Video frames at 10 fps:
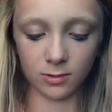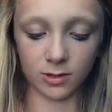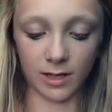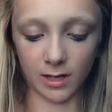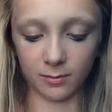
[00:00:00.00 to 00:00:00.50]

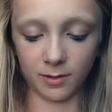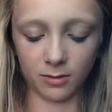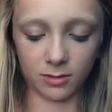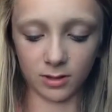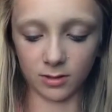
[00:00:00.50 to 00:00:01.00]
So yeah, I'll be
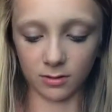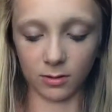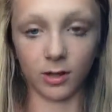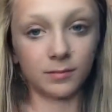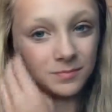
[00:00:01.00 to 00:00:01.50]
using these a
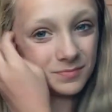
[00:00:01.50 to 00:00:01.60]
lot.